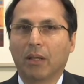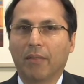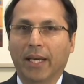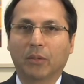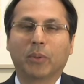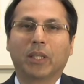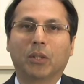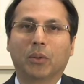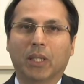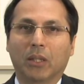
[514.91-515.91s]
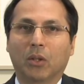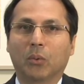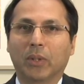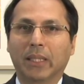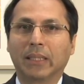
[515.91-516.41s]
That way you can
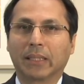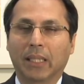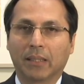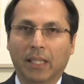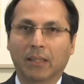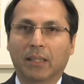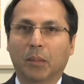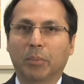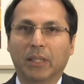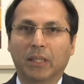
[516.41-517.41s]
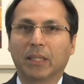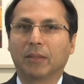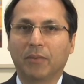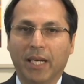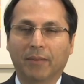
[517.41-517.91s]
always tell the company
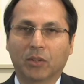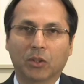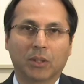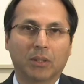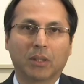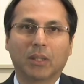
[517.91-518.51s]
that we have certain